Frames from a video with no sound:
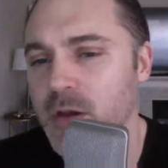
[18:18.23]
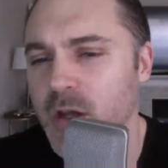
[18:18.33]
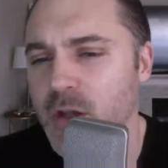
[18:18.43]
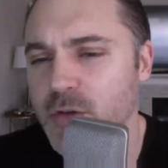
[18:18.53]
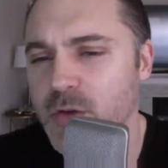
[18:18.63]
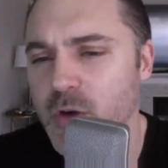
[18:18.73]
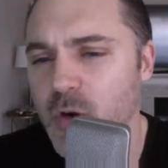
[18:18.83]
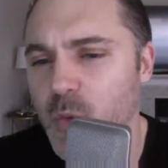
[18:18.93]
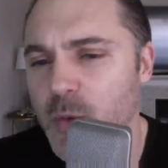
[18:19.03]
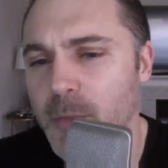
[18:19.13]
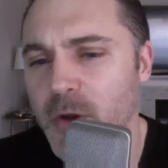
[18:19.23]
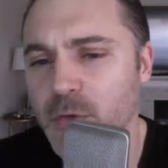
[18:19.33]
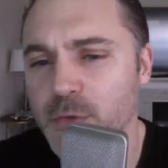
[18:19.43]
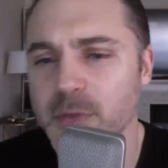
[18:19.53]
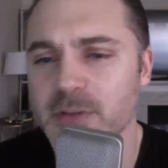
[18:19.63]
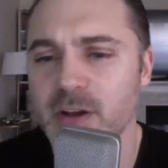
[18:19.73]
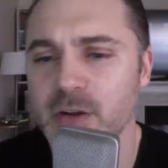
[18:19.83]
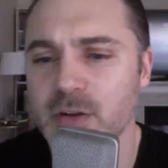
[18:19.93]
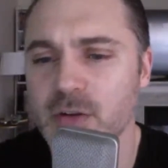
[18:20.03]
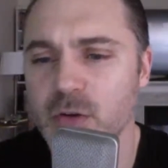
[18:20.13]
Do you know what Michael's
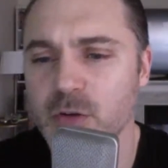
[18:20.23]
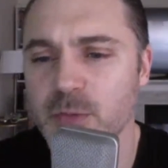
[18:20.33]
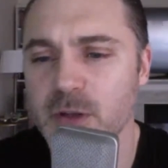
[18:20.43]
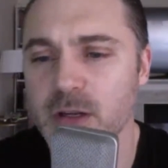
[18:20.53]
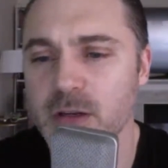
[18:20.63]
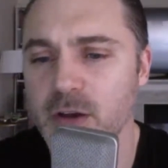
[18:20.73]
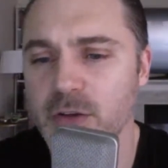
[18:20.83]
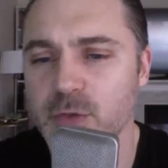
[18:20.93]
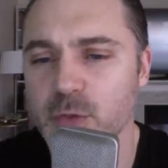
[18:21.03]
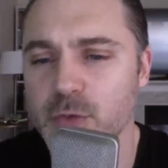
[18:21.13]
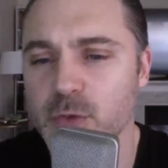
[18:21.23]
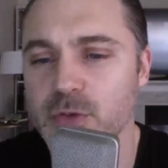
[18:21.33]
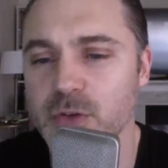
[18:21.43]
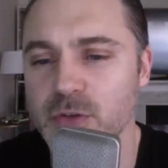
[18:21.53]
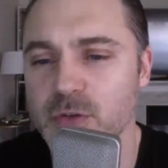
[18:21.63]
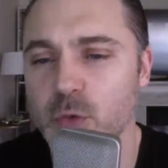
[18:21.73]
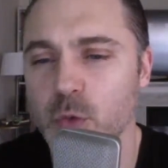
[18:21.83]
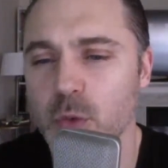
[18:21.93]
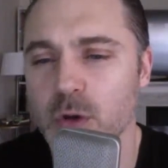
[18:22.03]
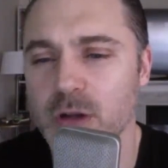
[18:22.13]
mentality could have been in high school towards his
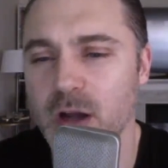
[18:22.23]
schoolwork?